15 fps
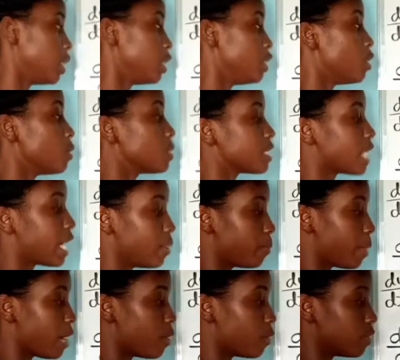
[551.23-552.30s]
Now, sine
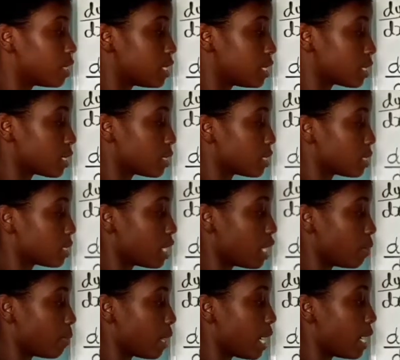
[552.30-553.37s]
pi over 6 is the
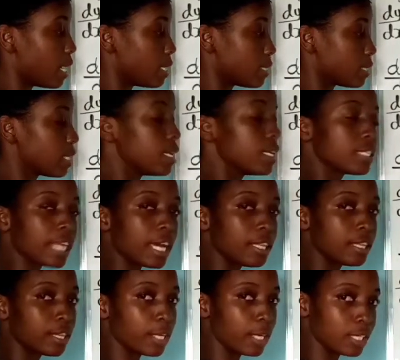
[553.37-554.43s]
same as
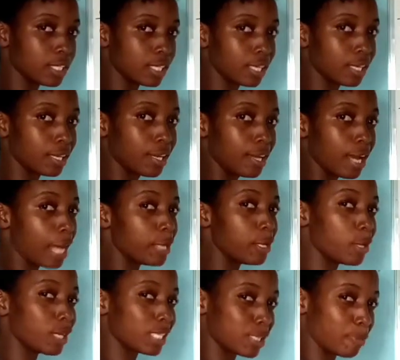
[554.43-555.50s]
sine 30, and
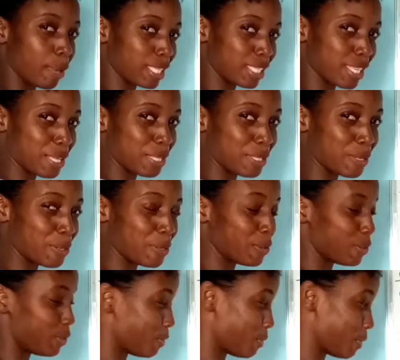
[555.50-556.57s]
you're expected to
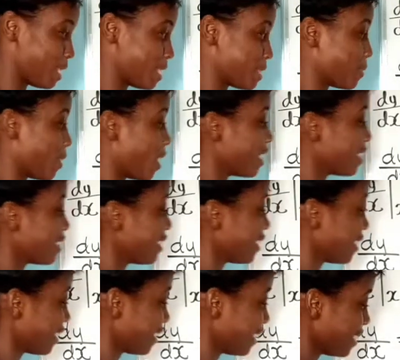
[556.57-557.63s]
know this one.
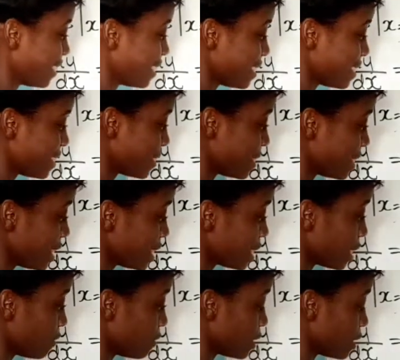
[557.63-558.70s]
So this
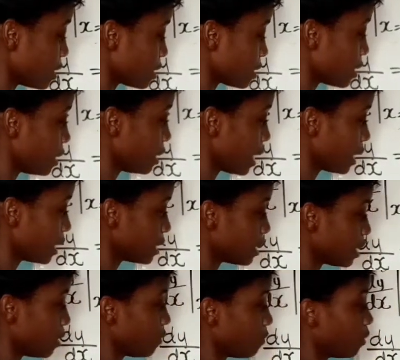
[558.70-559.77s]
gives us
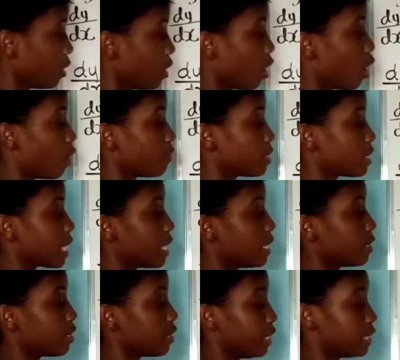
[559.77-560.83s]
negative of
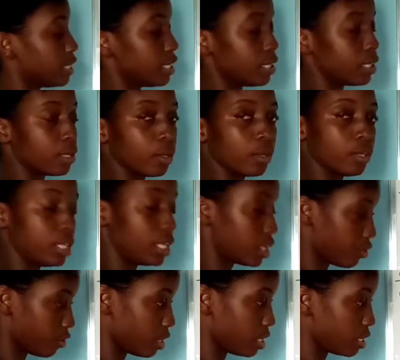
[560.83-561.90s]
sine 30
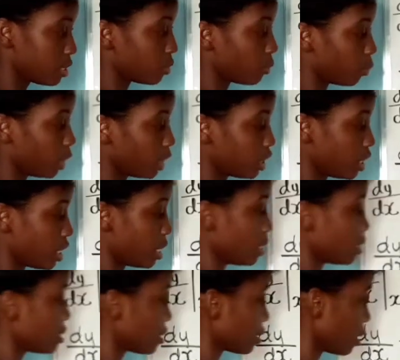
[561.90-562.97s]
degrees, which
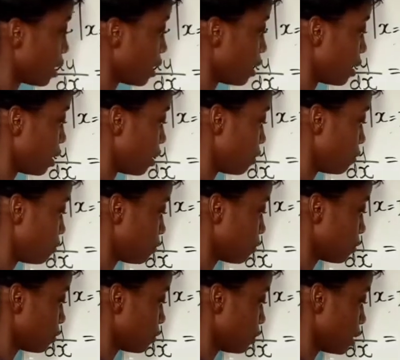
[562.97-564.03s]
is a half.
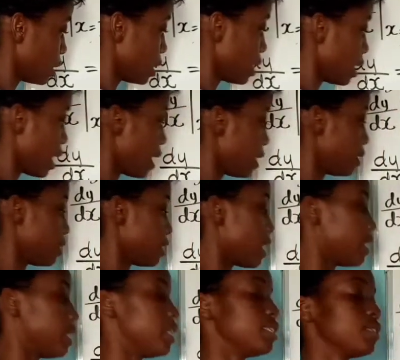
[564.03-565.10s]
And
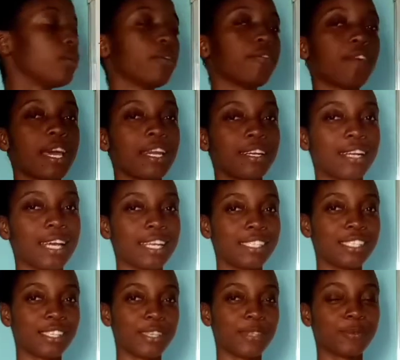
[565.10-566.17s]
that is our final
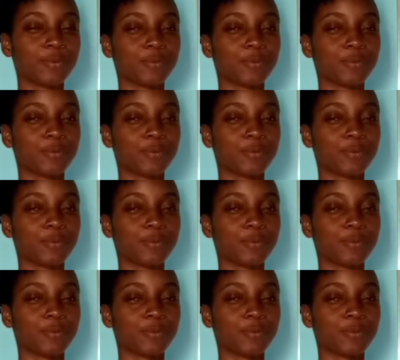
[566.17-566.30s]
answer.